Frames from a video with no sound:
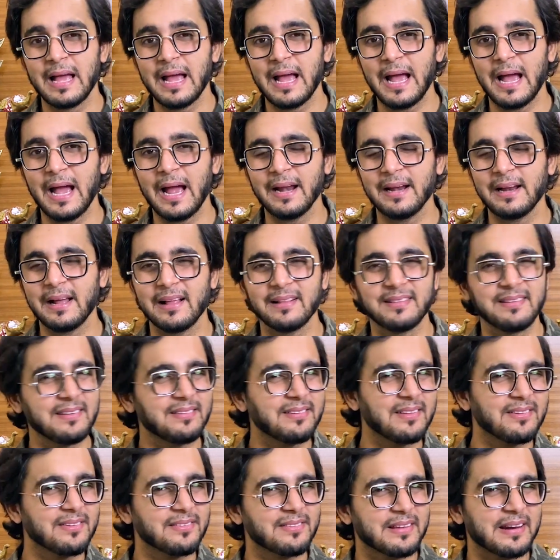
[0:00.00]
And this
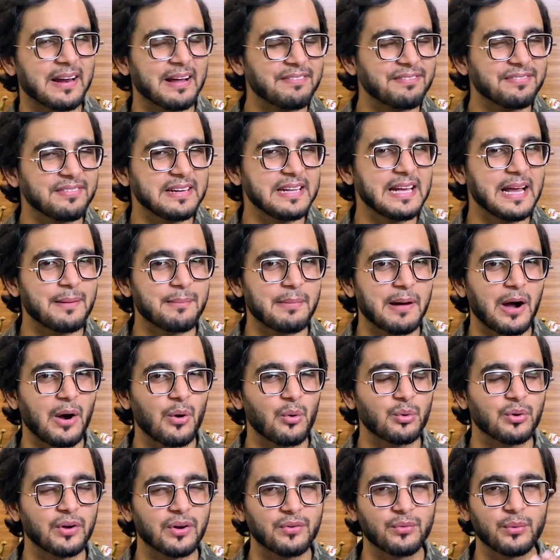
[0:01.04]
is roughly
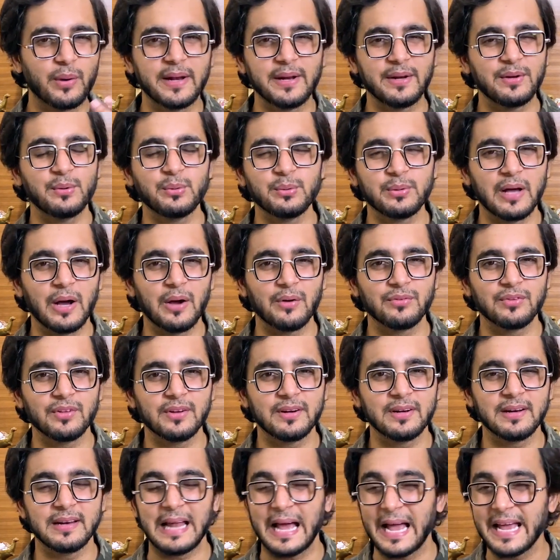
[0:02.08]
about
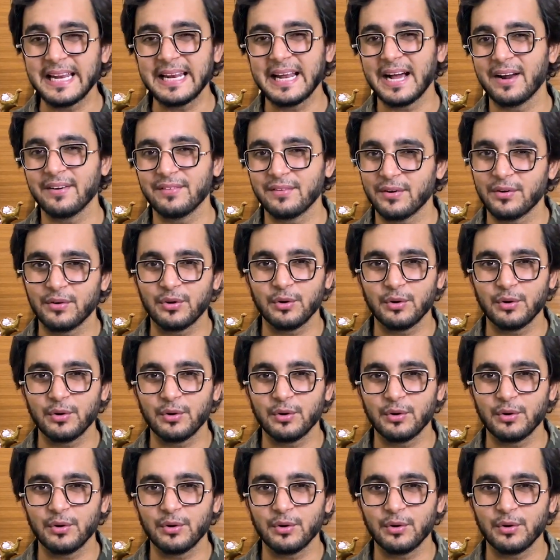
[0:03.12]
22,900